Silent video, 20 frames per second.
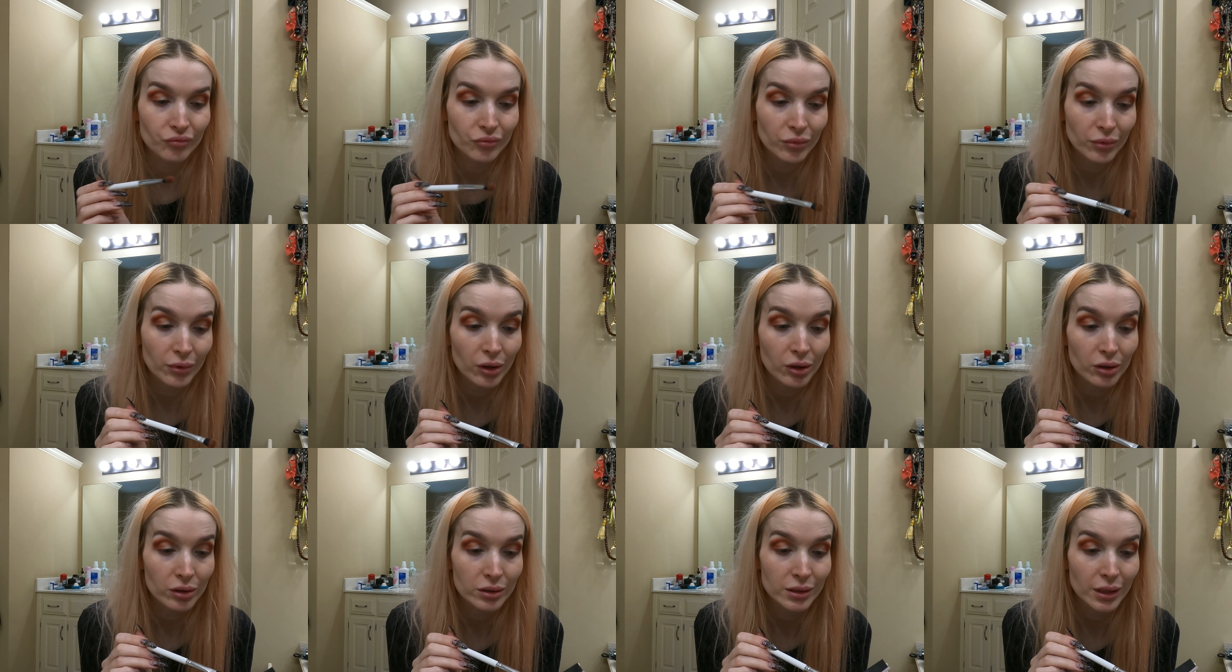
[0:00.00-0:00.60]

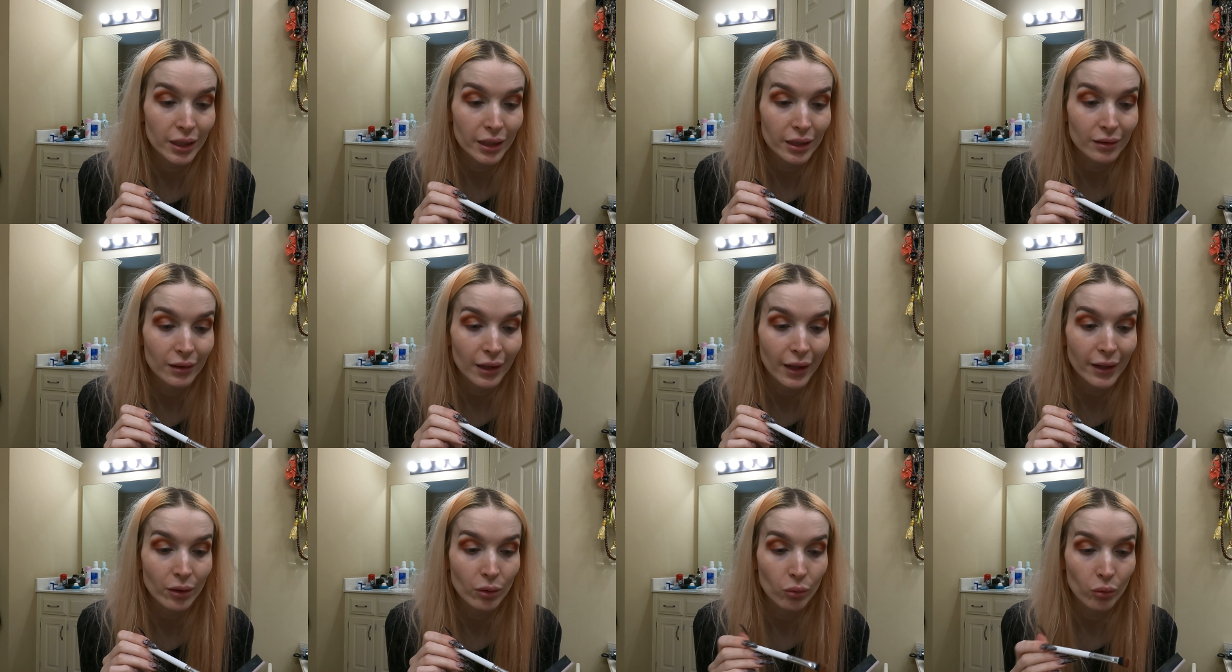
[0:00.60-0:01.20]
Looks like
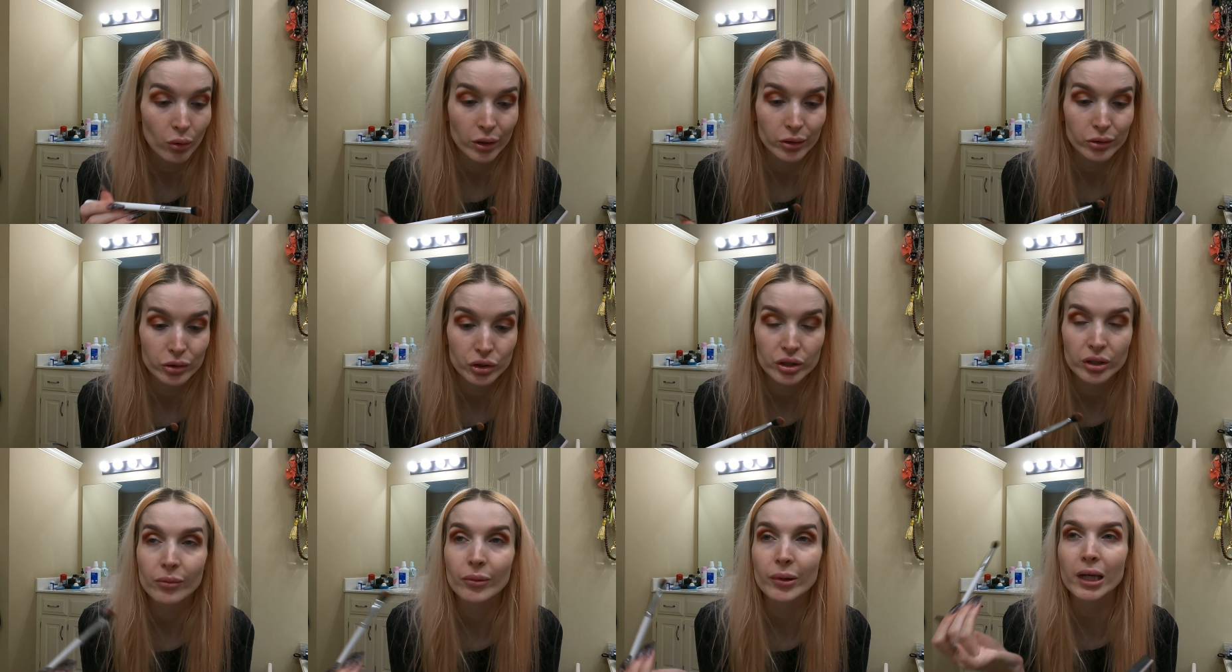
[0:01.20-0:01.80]
light orange
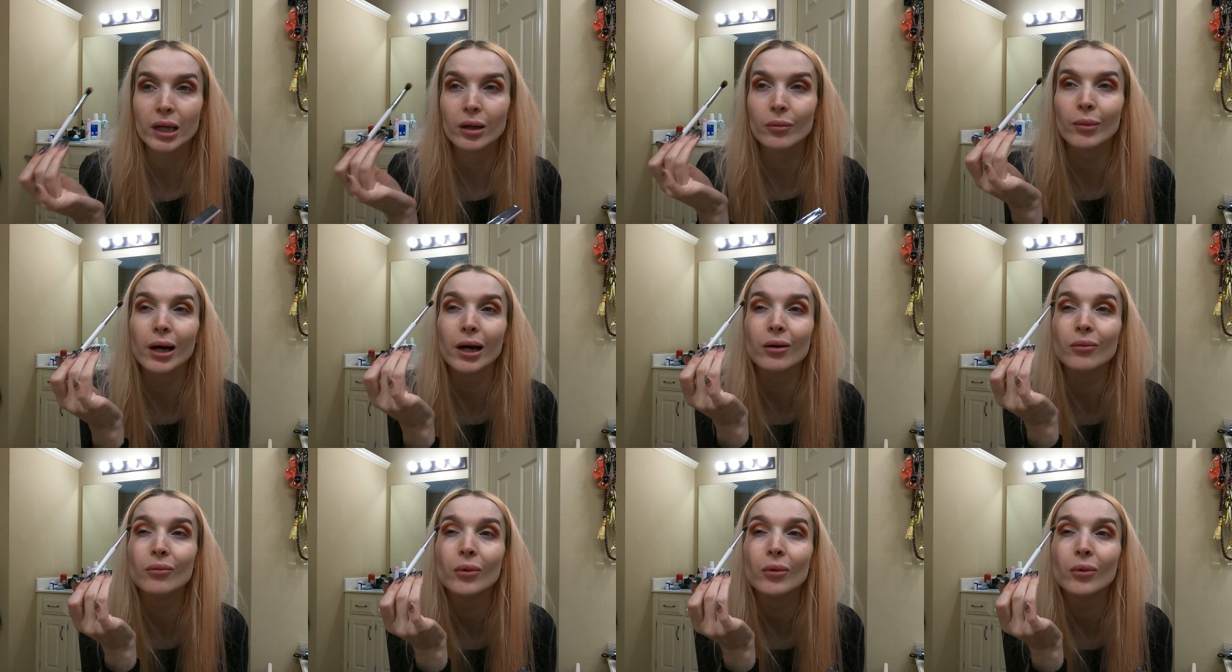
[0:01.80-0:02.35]
to me, but